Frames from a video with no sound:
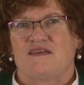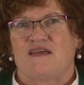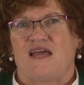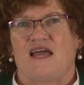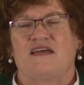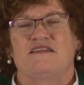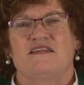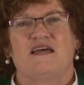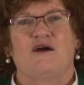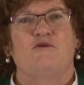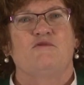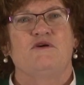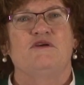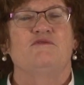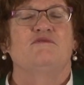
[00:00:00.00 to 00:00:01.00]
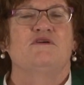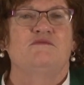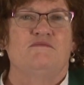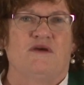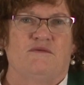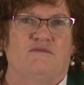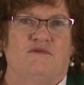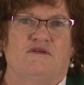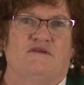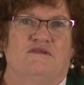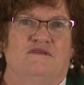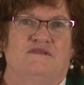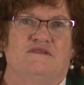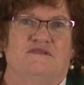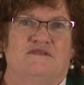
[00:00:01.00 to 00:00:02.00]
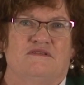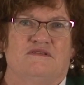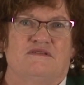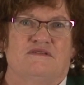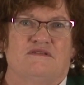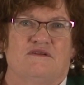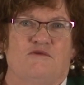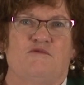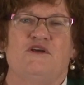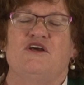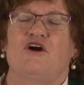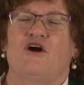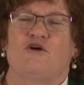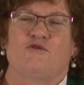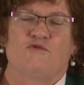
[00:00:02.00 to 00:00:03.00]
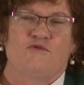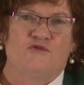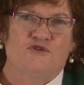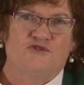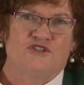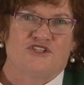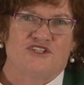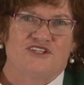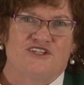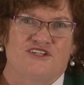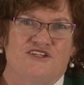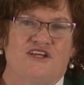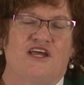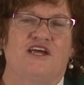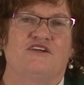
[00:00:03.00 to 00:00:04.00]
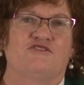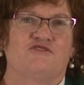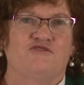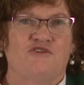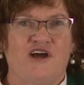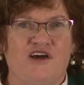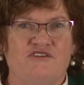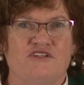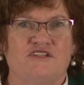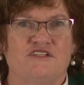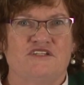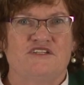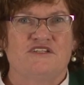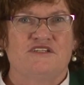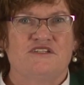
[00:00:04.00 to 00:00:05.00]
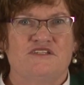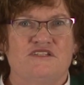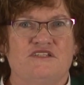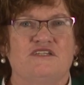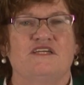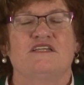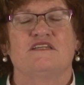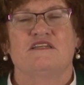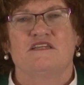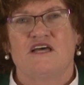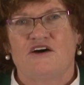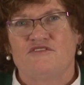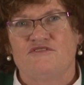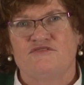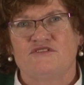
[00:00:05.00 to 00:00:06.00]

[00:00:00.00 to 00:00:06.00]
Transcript: and that we remember we are rooted and grounded in love.